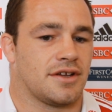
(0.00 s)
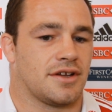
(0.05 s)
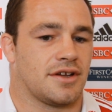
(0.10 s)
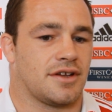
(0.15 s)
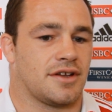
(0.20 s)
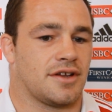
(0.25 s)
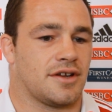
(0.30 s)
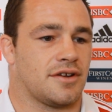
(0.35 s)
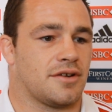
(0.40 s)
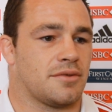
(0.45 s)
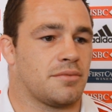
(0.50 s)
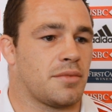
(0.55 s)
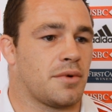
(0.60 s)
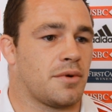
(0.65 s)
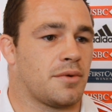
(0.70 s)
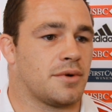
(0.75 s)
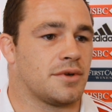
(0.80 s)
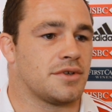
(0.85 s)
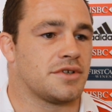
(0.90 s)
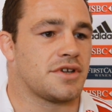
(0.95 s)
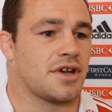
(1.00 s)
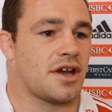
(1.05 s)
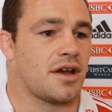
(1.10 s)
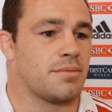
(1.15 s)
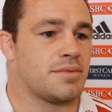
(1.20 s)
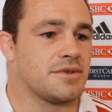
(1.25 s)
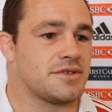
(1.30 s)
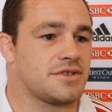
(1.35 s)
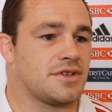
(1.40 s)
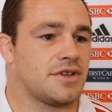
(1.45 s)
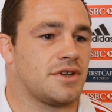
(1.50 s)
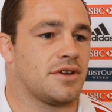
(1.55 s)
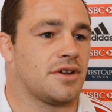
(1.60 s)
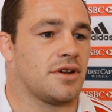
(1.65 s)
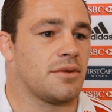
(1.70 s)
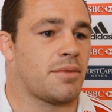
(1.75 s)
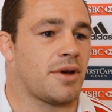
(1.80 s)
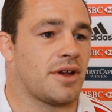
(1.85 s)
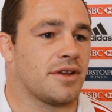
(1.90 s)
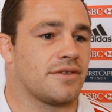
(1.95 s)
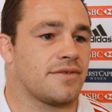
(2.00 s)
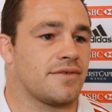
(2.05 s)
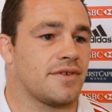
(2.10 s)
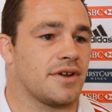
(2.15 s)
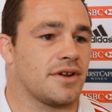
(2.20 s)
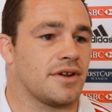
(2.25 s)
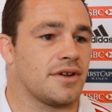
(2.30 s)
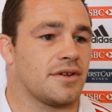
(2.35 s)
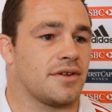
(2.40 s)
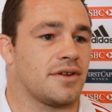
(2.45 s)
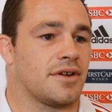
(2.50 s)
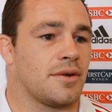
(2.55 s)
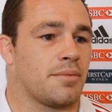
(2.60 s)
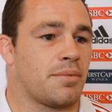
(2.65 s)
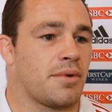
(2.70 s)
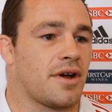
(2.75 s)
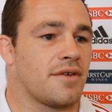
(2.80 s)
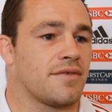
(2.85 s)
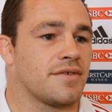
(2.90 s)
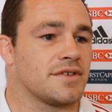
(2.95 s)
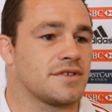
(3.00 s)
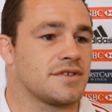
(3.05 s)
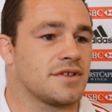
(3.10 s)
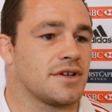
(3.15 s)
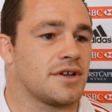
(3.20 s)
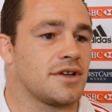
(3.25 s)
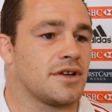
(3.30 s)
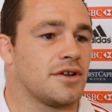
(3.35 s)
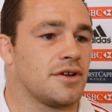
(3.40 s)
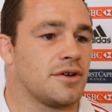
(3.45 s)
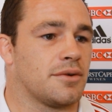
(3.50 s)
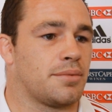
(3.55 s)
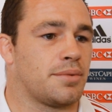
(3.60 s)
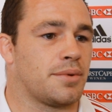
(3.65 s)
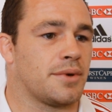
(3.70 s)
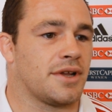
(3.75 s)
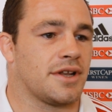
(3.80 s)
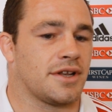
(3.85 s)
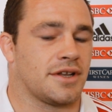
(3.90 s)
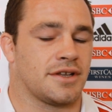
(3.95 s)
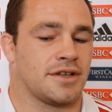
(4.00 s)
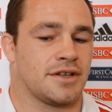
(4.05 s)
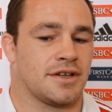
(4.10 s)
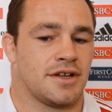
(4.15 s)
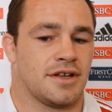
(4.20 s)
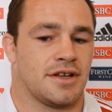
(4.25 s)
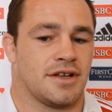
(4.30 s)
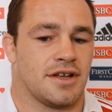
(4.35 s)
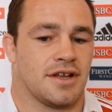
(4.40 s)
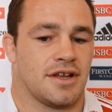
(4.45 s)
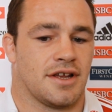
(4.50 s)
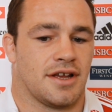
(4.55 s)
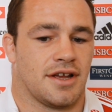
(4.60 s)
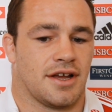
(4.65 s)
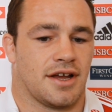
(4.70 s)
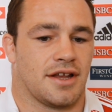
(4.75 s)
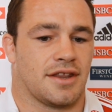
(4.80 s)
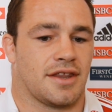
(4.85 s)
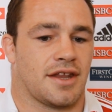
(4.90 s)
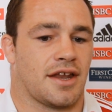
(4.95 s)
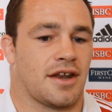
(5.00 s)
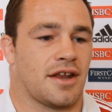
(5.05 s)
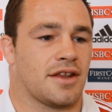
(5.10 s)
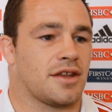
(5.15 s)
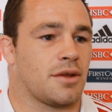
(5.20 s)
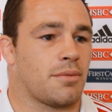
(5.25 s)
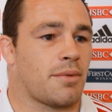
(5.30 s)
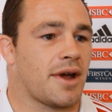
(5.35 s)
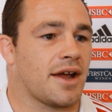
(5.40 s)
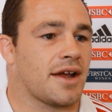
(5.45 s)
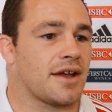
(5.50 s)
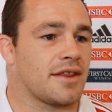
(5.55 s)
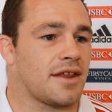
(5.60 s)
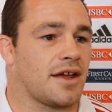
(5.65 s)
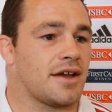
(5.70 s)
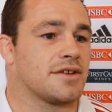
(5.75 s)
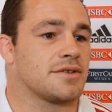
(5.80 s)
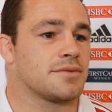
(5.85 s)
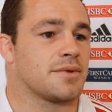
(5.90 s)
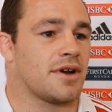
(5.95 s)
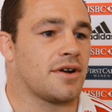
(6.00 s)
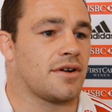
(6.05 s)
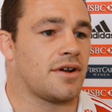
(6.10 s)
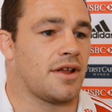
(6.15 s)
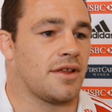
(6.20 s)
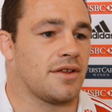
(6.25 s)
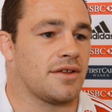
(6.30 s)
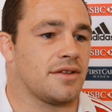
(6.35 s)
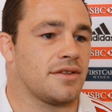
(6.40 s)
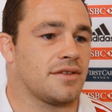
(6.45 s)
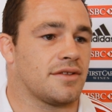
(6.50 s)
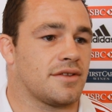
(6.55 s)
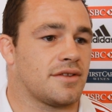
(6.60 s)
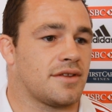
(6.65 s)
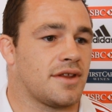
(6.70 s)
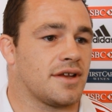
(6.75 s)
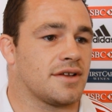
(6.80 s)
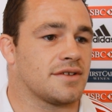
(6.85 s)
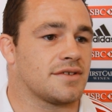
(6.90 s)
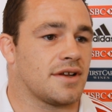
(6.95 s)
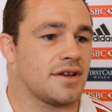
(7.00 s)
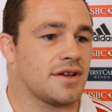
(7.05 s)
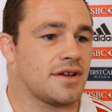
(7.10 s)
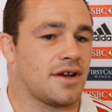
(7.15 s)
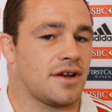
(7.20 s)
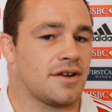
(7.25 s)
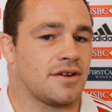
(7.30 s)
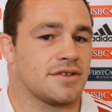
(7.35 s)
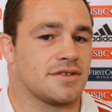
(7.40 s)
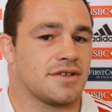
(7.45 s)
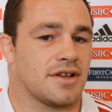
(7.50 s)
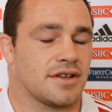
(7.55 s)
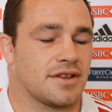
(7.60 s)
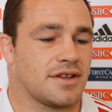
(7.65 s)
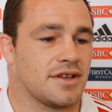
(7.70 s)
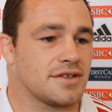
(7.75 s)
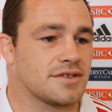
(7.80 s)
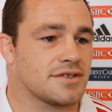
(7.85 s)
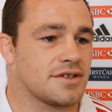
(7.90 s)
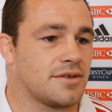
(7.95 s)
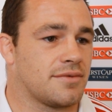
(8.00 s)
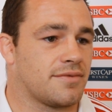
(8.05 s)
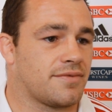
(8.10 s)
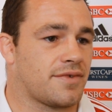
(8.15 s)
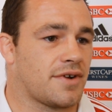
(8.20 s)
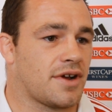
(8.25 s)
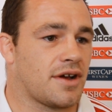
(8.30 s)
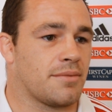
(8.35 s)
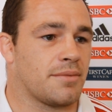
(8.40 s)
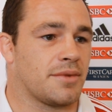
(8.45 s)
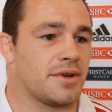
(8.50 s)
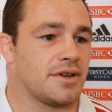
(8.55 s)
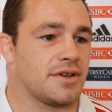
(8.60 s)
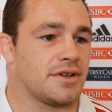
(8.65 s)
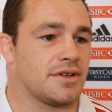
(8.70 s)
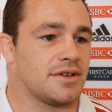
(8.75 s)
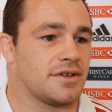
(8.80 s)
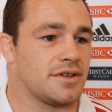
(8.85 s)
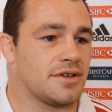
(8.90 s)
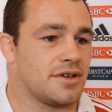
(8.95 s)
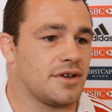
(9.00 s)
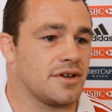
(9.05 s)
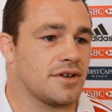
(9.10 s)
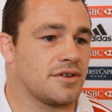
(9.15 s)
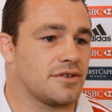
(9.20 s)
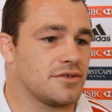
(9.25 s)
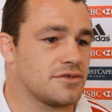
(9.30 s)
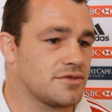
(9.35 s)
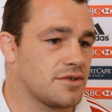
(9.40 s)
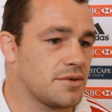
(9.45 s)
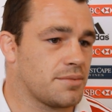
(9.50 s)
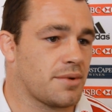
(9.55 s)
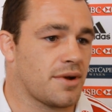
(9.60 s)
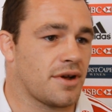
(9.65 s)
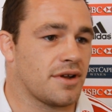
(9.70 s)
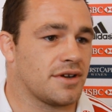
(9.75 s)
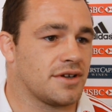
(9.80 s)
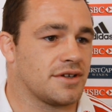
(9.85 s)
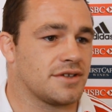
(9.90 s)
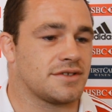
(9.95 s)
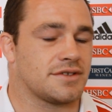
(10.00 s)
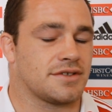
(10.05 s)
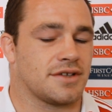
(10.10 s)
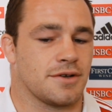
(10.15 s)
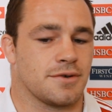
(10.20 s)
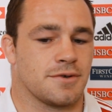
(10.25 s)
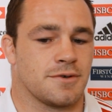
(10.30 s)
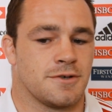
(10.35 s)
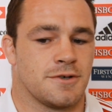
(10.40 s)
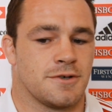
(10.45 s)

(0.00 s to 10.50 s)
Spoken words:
Your number one job is to do your best for your province and club, and then on the back of that is where all things like honours like this come from and your country promise.